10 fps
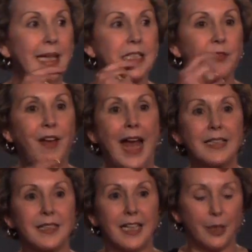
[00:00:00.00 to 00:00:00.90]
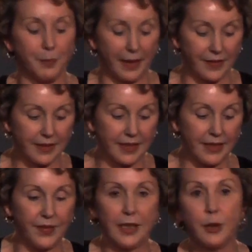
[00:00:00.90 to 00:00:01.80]
he's fascinated by this
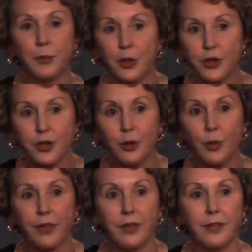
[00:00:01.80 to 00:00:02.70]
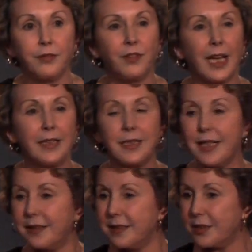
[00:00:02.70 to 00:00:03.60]
TV commercial where the flight
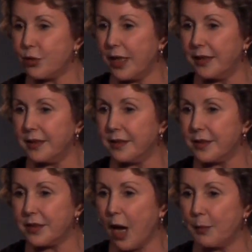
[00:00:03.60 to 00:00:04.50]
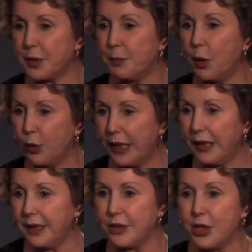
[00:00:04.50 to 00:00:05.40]
attendant's trying to stop
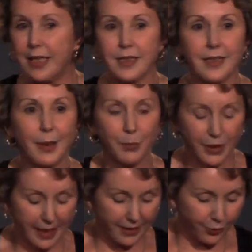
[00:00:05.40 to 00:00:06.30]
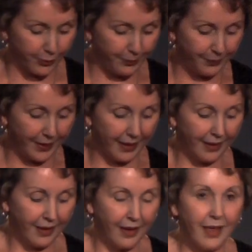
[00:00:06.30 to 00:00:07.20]
smoking and she has a temper tantrum.
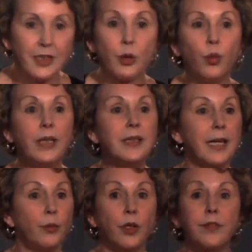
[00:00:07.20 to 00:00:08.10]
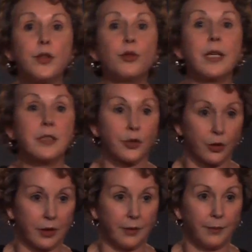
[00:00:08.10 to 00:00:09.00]
So one day we're at the
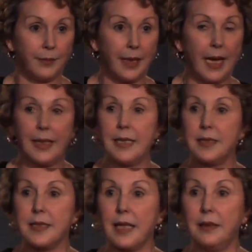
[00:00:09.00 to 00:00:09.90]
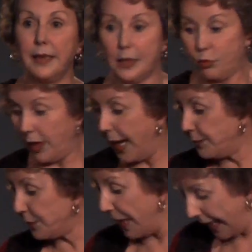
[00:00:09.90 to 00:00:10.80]
drugstore and he suddenly grabs